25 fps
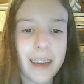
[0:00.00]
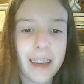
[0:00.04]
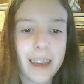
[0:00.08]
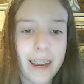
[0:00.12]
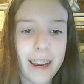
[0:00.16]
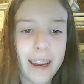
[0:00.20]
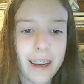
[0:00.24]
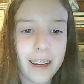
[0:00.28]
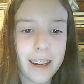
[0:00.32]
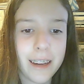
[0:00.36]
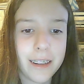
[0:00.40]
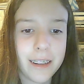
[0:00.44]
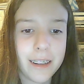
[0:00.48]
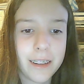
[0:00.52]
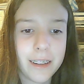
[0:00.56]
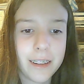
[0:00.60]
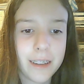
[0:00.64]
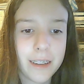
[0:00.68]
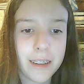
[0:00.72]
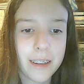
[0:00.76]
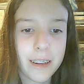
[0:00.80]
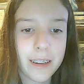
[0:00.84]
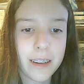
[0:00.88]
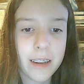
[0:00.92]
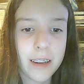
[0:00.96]
And...
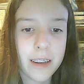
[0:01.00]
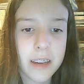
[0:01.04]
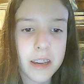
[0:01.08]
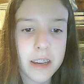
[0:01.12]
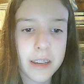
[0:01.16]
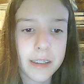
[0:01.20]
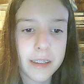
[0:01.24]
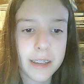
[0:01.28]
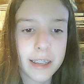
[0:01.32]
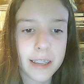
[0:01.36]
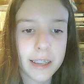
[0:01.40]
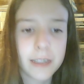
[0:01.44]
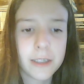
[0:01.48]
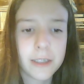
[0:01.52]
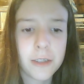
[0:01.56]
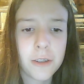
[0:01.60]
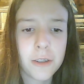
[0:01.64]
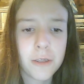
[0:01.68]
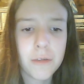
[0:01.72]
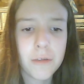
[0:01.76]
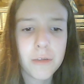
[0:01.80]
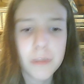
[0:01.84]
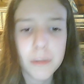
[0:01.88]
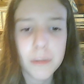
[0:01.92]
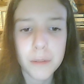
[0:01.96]
Says,
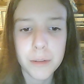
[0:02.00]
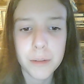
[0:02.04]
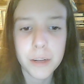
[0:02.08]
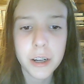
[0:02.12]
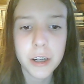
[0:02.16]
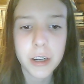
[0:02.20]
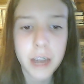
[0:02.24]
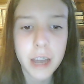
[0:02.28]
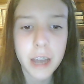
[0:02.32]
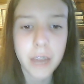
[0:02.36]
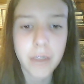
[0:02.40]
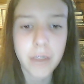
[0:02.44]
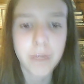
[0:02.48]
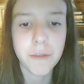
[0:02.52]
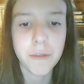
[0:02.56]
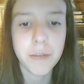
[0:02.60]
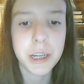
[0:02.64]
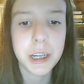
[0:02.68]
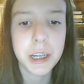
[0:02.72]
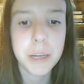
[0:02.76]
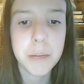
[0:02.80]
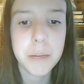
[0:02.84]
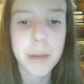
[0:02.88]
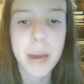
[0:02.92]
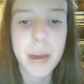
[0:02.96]
choose a book and
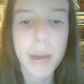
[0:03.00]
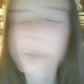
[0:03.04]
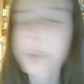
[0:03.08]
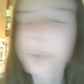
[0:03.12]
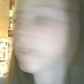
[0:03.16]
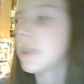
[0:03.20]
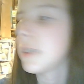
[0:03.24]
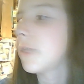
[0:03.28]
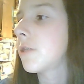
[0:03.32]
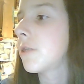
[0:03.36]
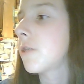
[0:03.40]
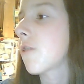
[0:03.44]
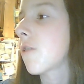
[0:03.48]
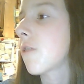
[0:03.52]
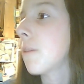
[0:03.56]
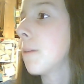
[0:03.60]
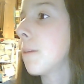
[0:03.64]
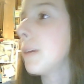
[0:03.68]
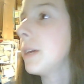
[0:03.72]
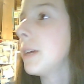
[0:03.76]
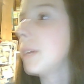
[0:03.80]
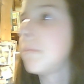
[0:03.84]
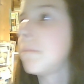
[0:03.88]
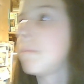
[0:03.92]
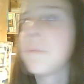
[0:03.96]
read a passage from
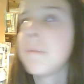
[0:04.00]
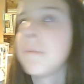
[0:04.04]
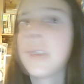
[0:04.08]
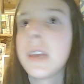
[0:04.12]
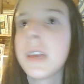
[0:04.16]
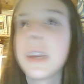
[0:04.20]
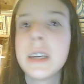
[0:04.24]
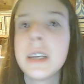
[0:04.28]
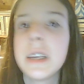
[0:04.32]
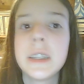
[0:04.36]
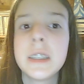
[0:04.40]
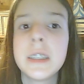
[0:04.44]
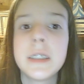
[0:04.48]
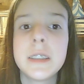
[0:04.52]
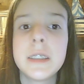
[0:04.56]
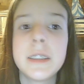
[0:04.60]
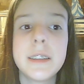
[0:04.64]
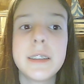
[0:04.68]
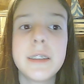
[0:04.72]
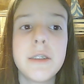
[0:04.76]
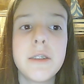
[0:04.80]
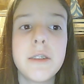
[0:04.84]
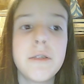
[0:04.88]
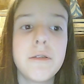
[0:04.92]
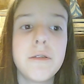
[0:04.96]
it.
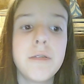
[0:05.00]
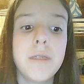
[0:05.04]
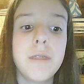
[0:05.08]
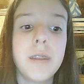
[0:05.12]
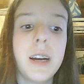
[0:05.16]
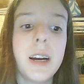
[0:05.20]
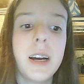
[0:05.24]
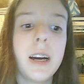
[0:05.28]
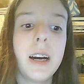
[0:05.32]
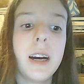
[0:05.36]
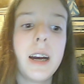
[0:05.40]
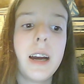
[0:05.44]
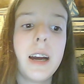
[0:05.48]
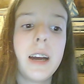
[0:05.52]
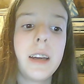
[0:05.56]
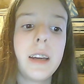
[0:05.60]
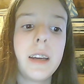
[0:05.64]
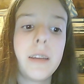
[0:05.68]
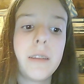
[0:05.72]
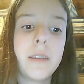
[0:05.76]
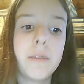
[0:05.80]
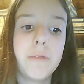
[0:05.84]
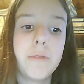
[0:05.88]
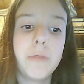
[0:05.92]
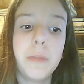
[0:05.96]
So,
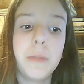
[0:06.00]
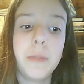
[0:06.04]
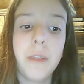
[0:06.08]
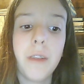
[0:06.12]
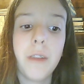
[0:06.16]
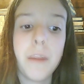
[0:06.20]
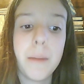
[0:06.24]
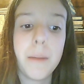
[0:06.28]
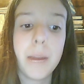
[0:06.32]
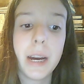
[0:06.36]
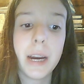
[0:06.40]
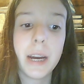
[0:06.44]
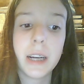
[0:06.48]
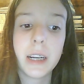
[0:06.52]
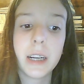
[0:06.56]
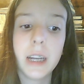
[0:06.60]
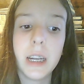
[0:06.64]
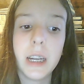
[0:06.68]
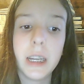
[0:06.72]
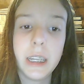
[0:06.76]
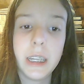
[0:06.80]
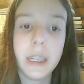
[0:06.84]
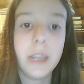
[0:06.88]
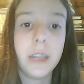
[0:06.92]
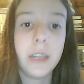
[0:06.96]
I will be right back.
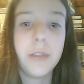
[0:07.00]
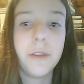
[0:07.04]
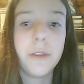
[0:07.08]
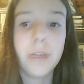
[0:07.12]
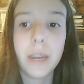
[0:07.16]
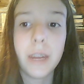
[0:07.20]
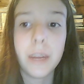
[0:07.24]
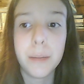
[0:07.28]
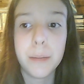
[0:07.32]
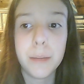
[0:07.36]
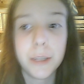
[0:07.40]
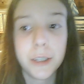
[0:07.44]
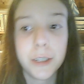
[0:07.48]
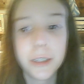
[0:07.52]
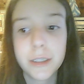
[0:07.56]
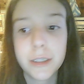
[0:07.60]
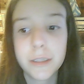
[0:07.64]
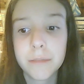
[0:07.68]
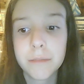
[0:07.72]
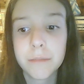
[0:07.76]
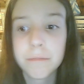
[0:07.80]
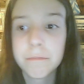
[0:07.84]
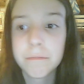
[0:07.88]
I need to get a book.